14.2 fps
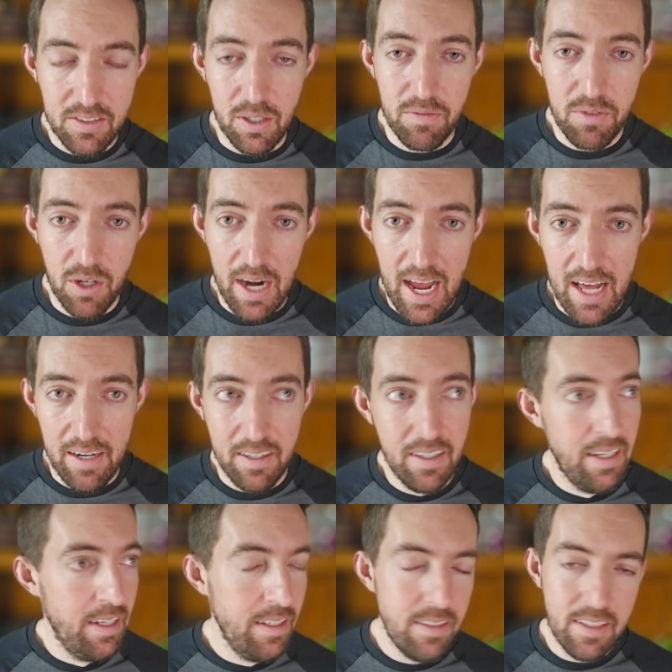So if you're at,
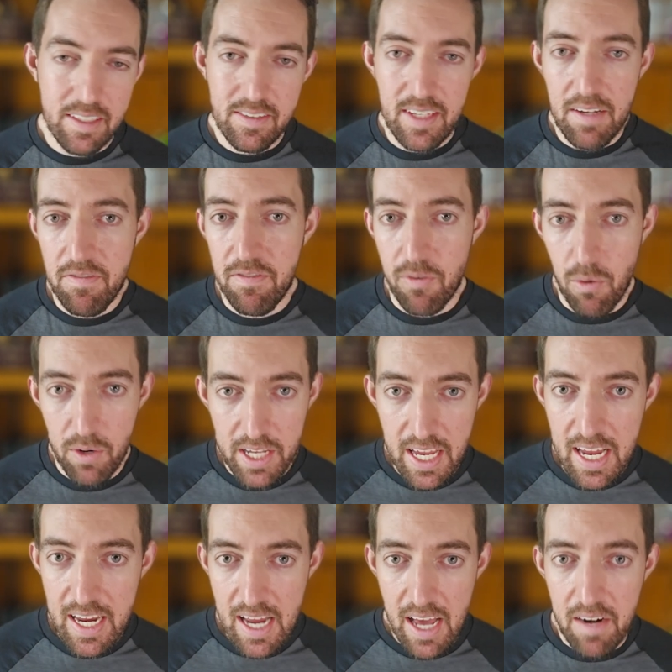let's say,
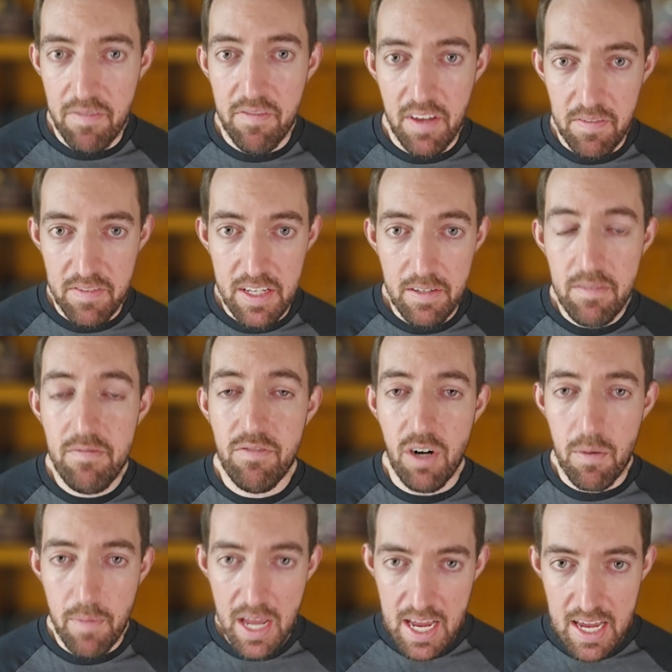48 out of 50
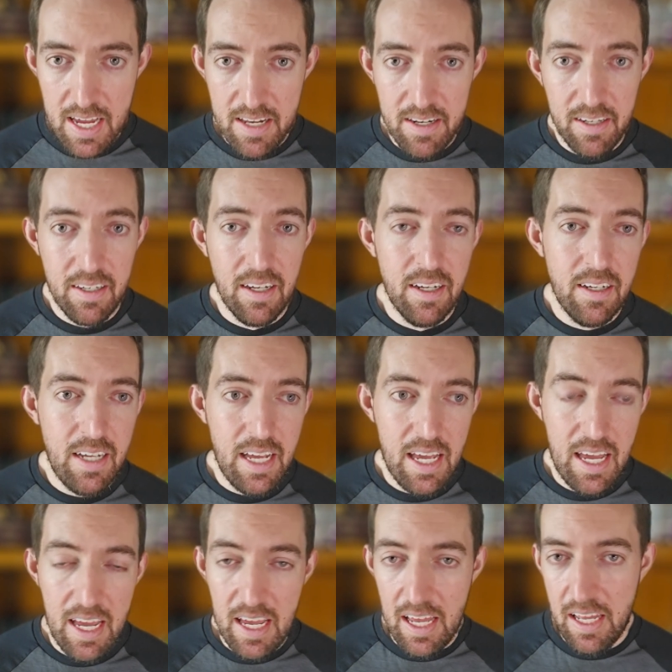from aid,
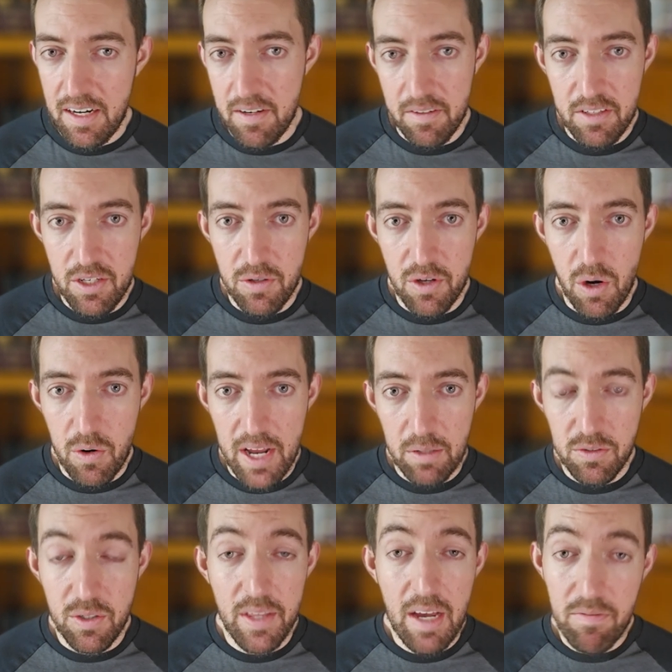and you go
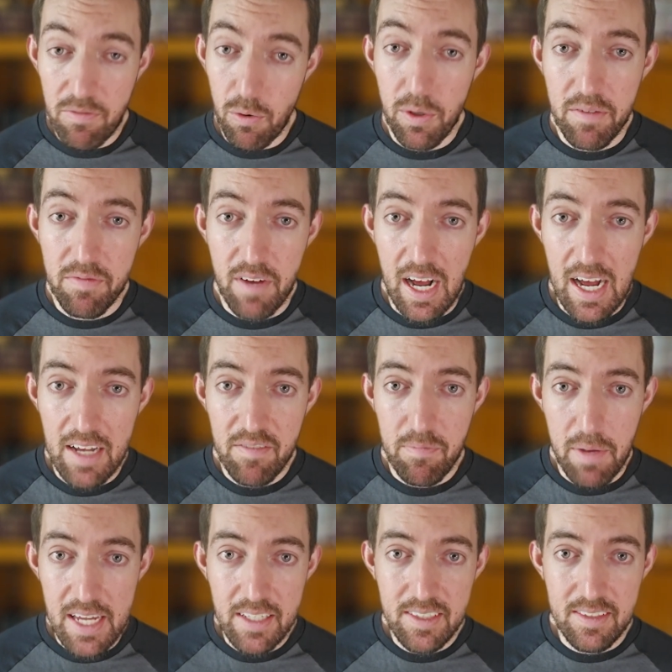down to that 45
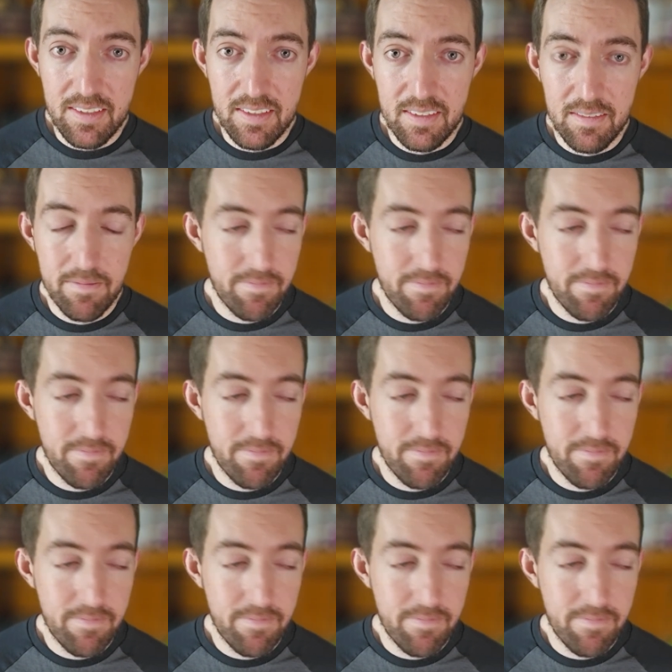base,